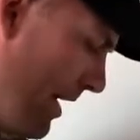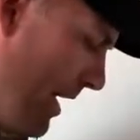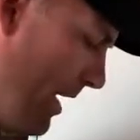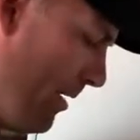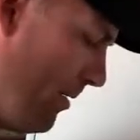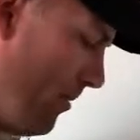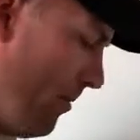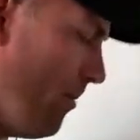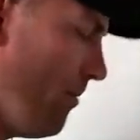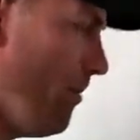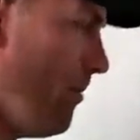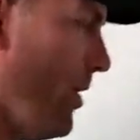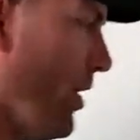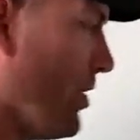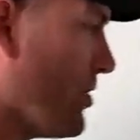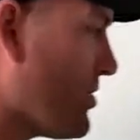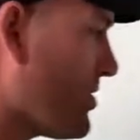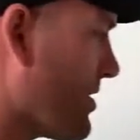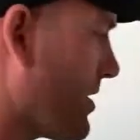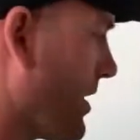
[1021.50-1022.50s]
And
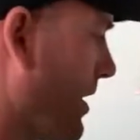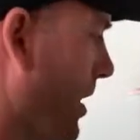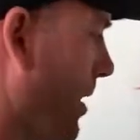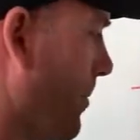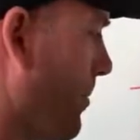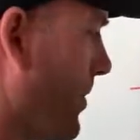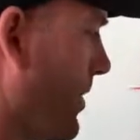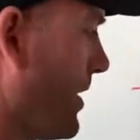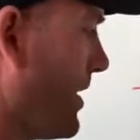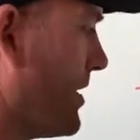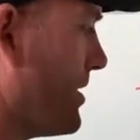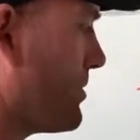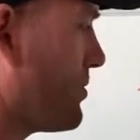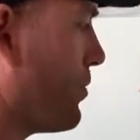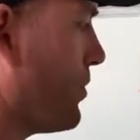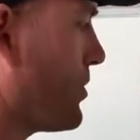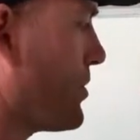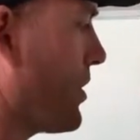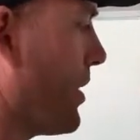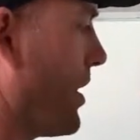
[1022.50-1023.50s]
most companies
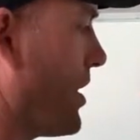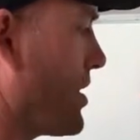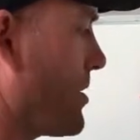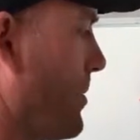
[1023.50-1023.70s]
will charge